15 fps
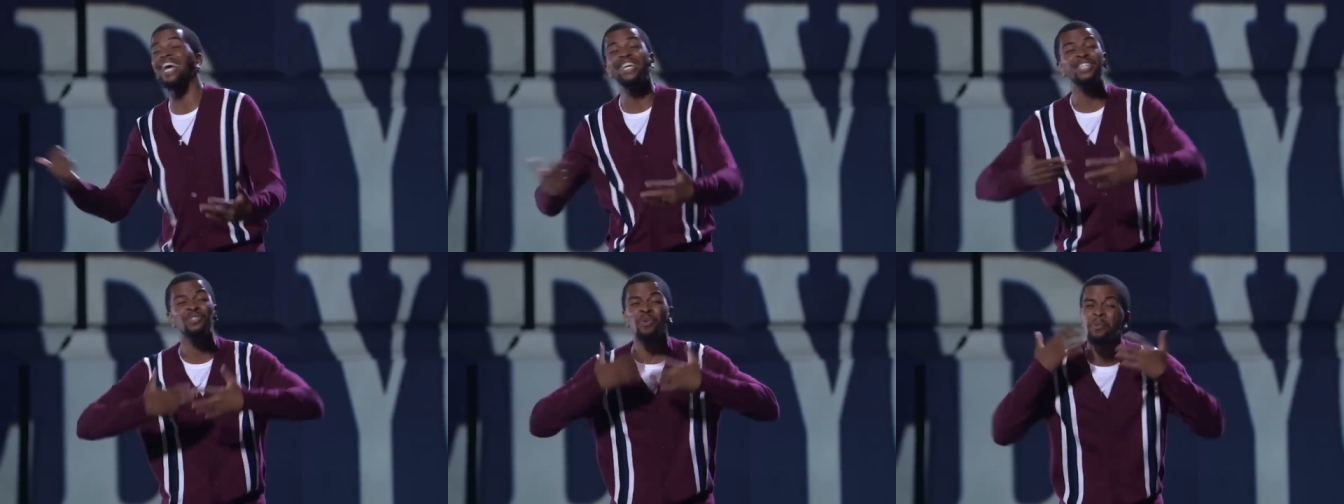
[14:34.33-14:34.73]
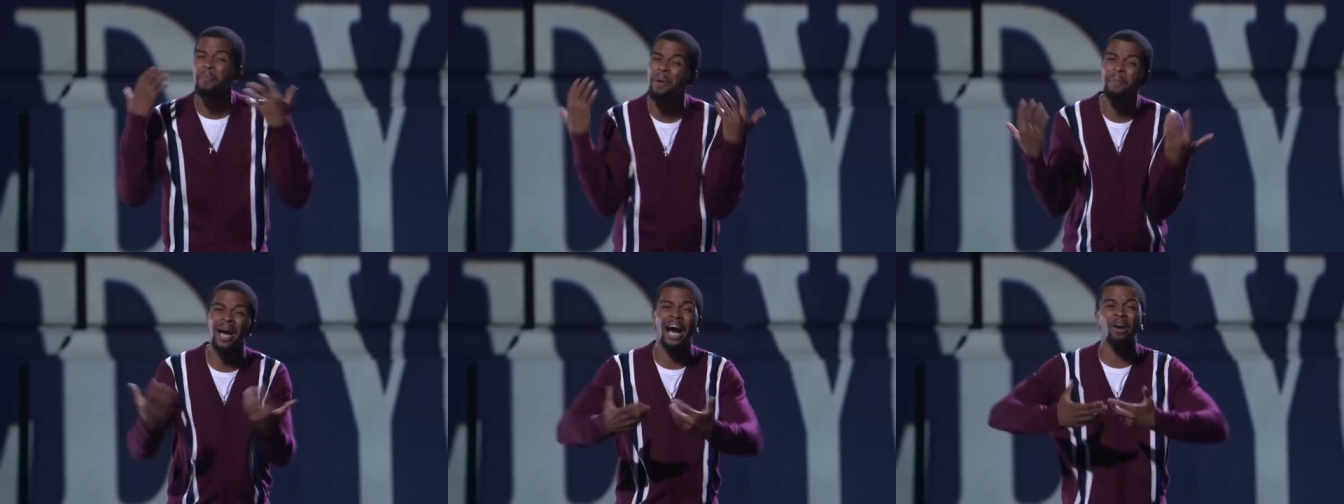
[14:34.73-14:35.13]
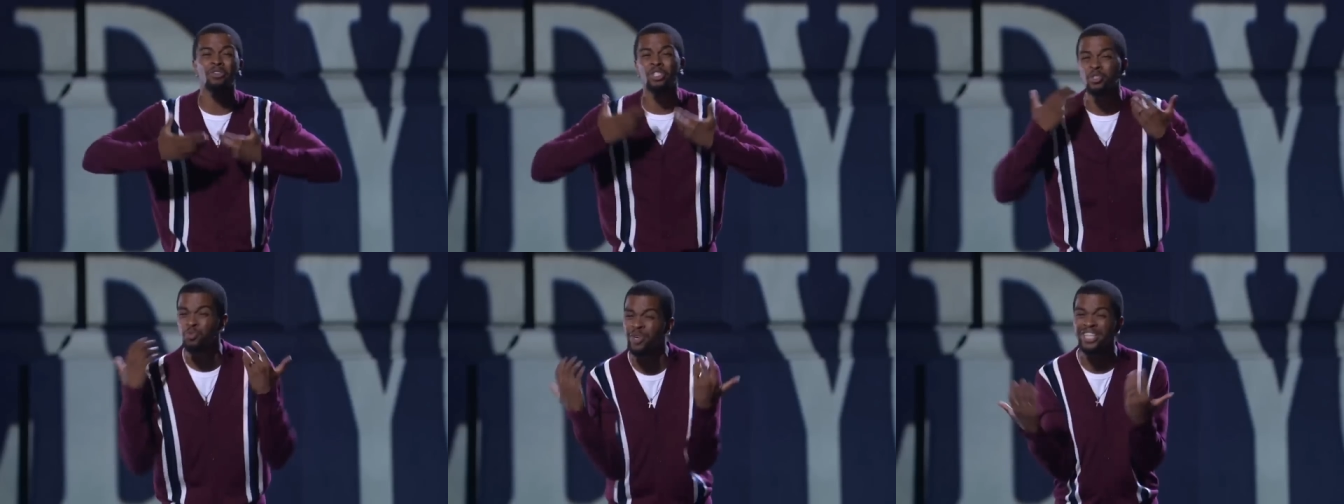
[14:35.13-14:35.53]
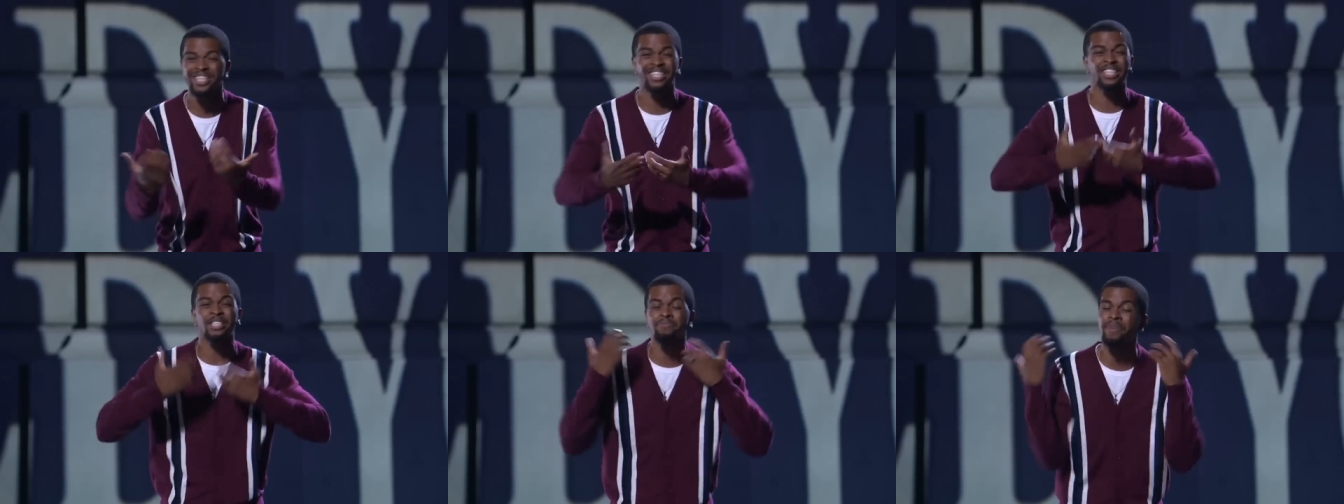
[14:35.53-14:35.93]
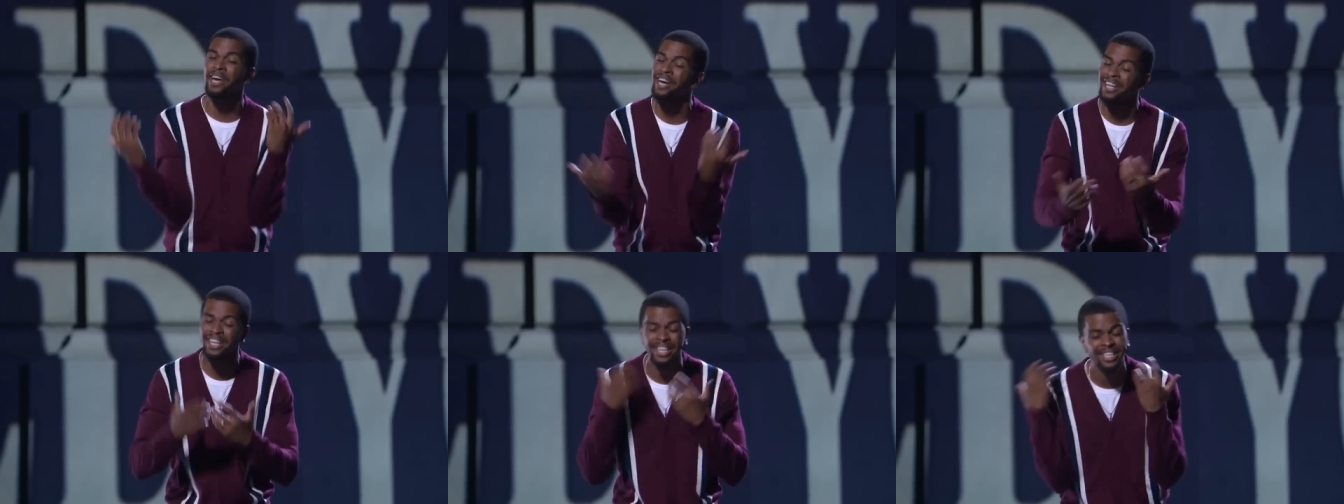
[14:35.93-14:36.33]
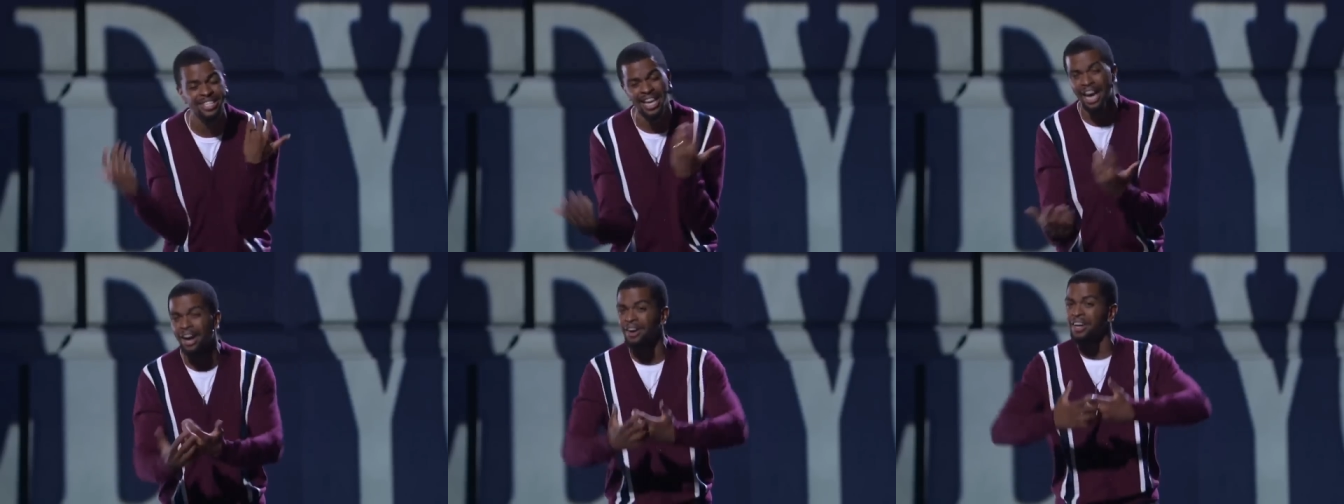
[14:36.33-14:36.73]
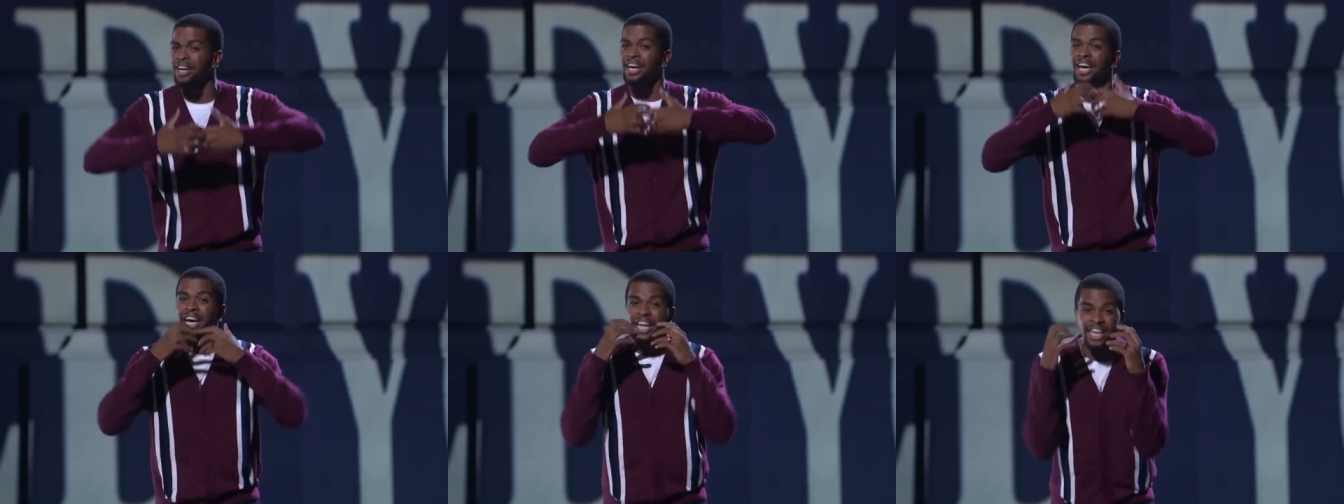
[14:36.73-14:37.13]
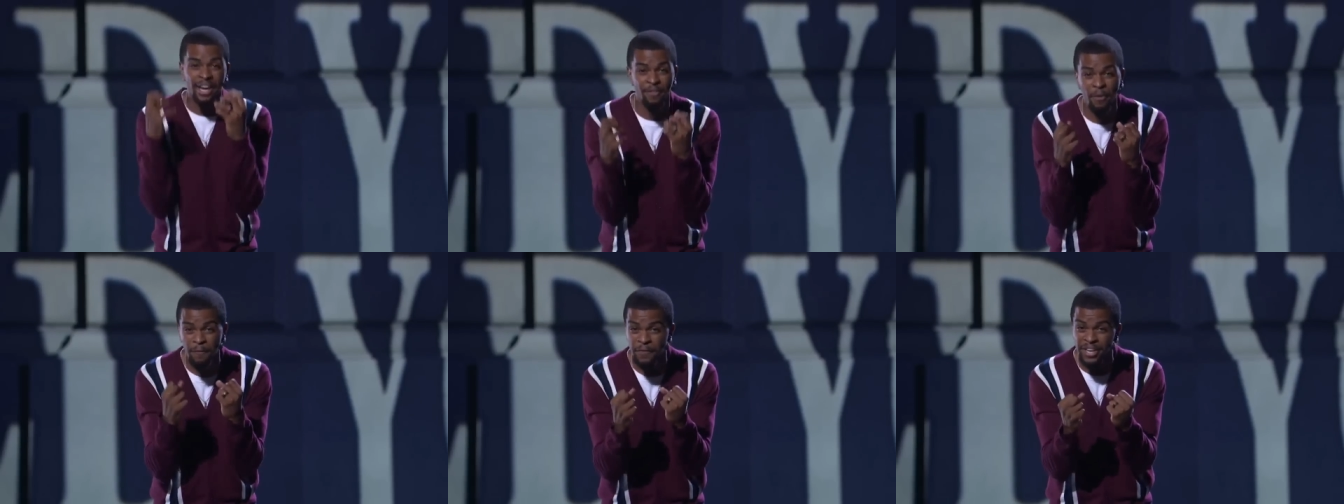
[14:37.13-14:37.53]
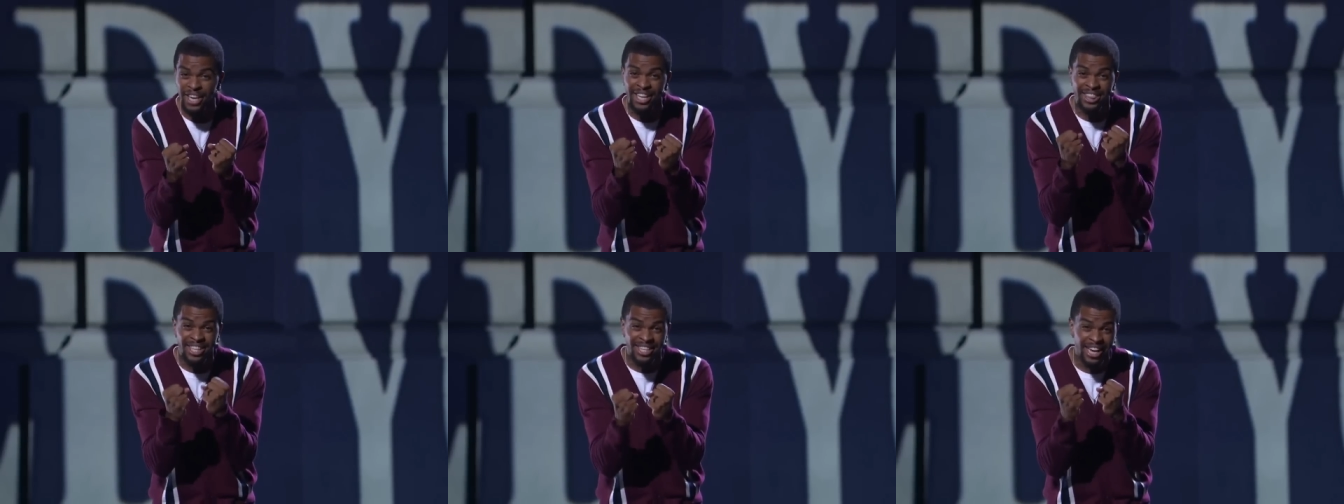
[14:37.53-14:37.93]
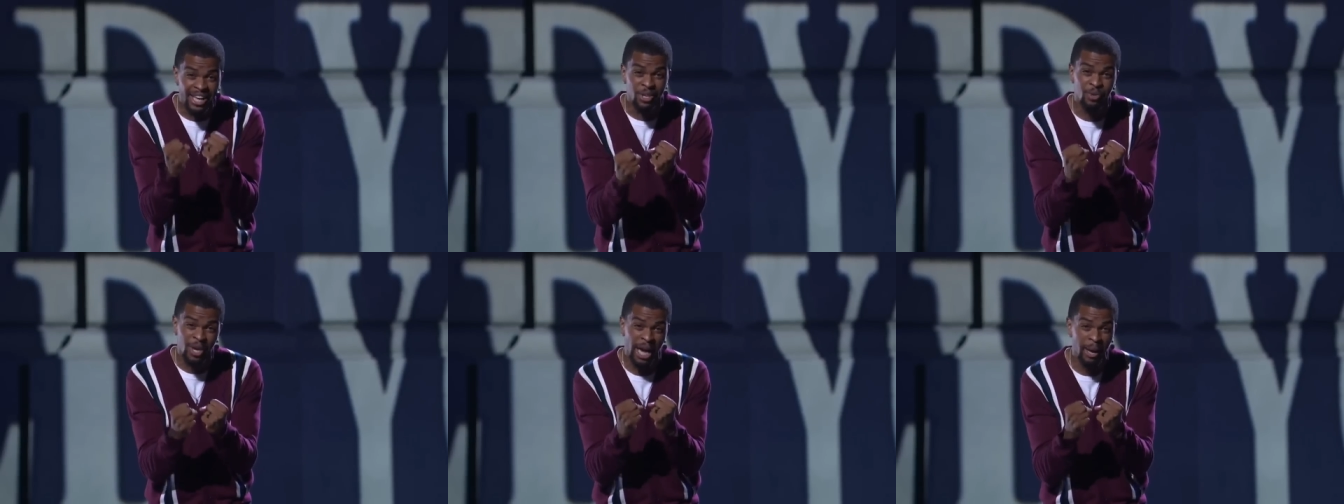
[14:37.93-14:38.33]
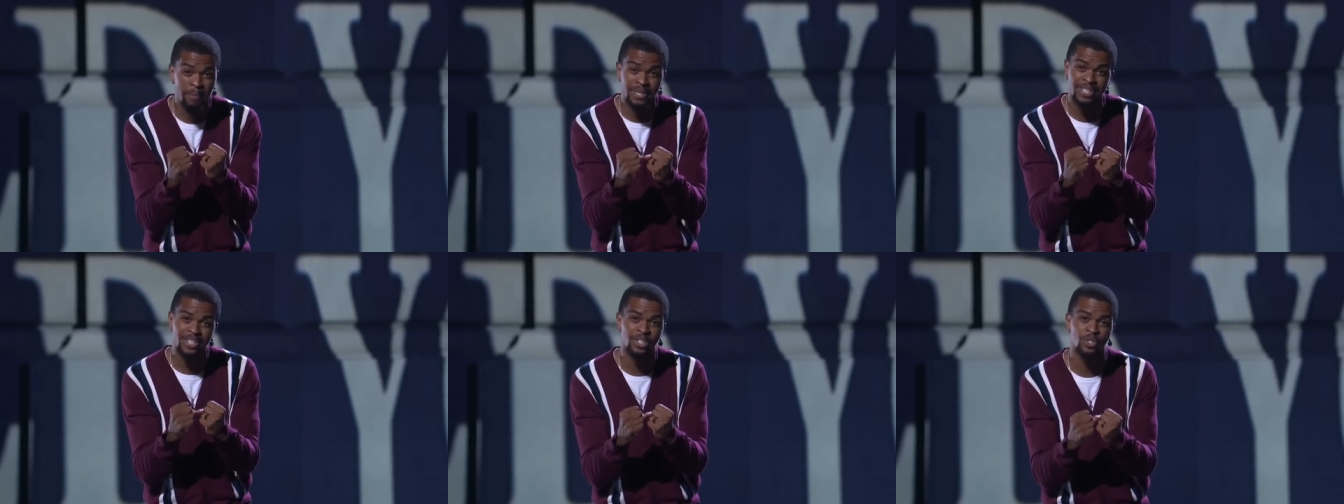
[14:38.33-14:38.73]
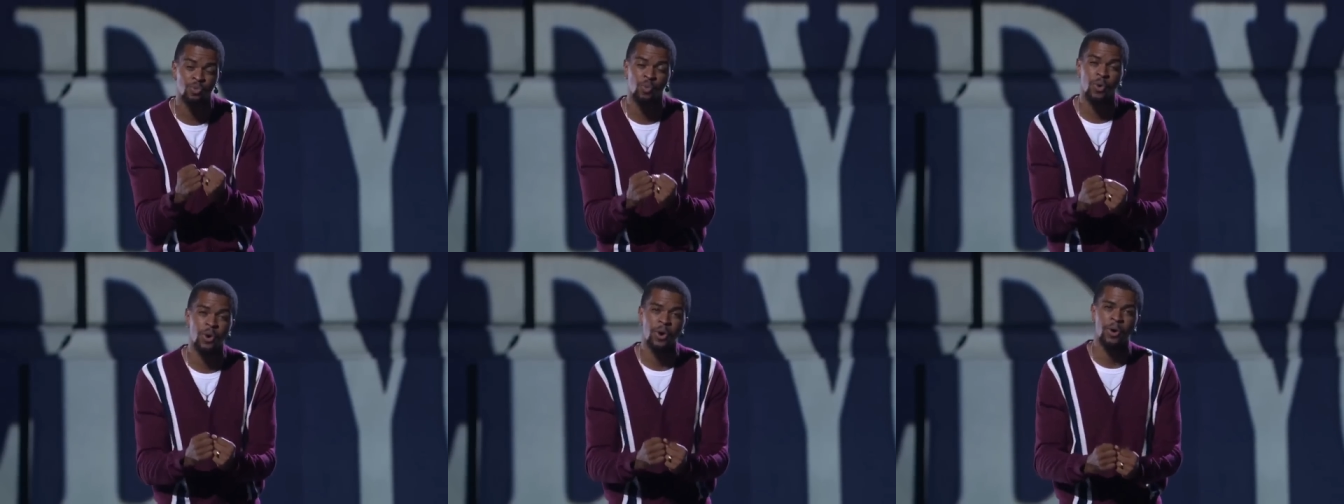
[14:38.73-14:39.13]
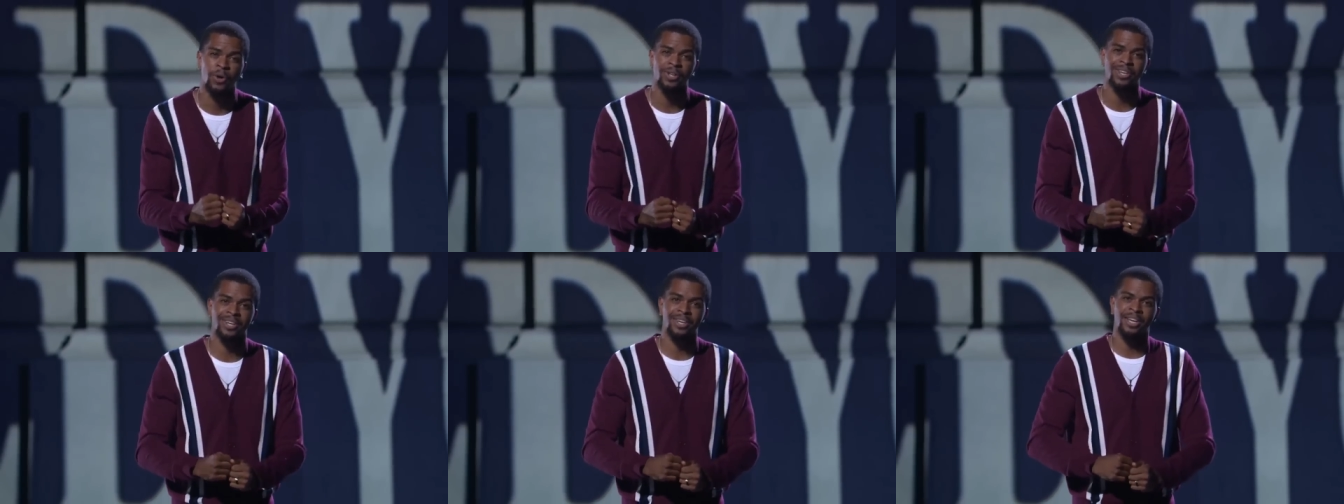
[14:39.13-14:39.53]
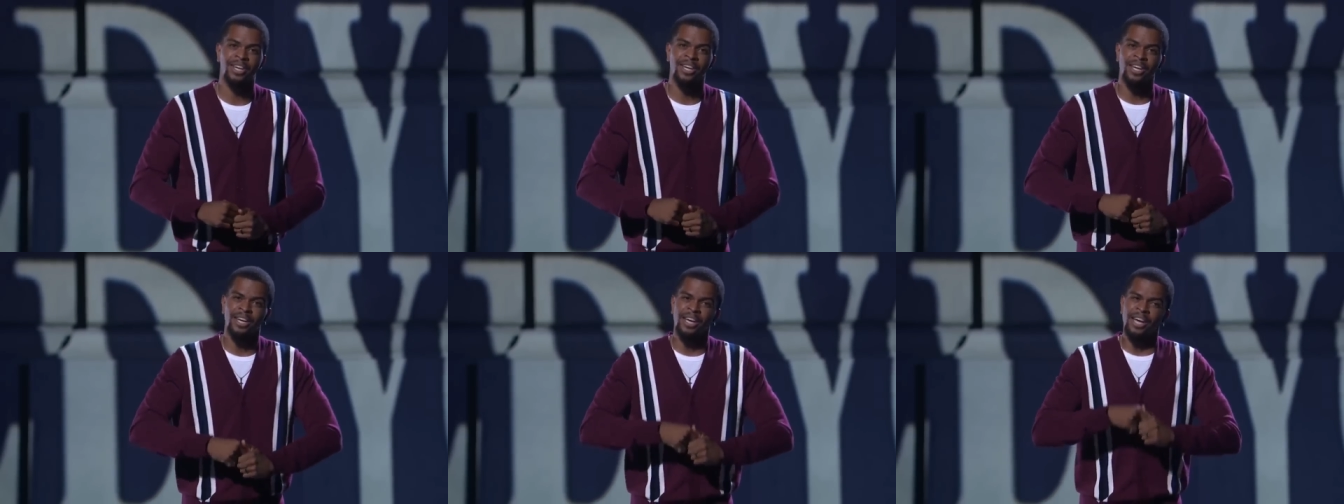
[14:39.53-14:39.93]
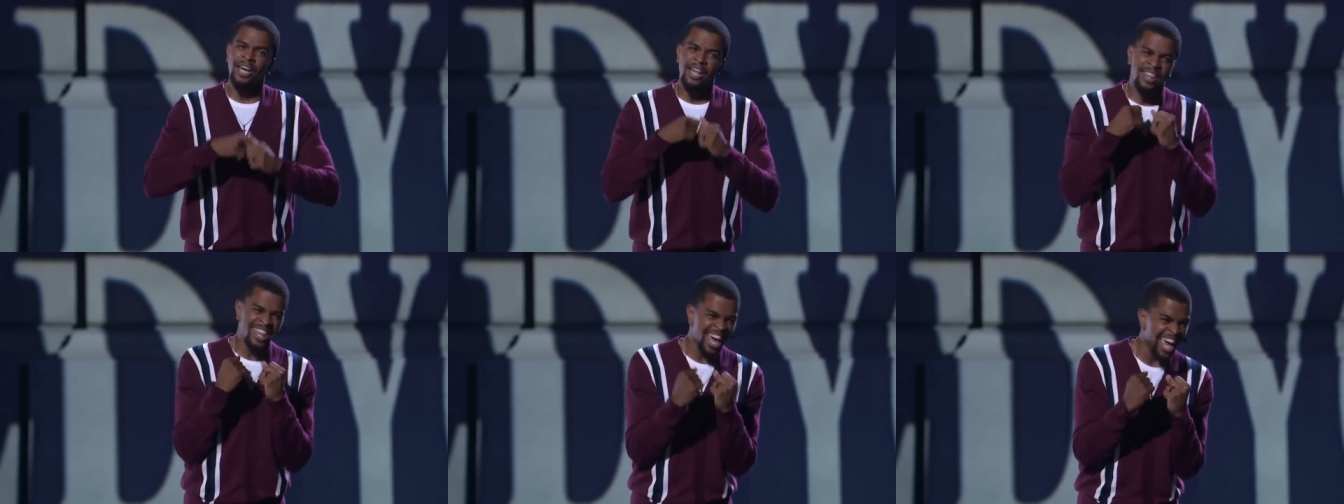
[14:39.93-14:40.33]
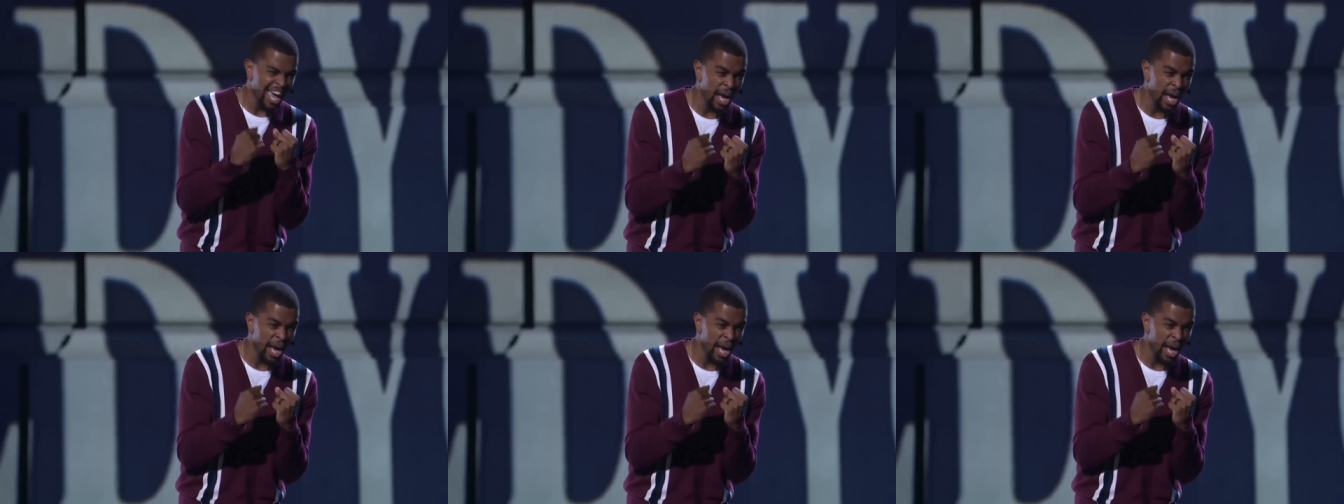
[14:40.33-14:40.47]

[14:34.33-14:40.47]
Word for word: days, you remember how sweet the smell is. I'll never forget the day you came into this world, the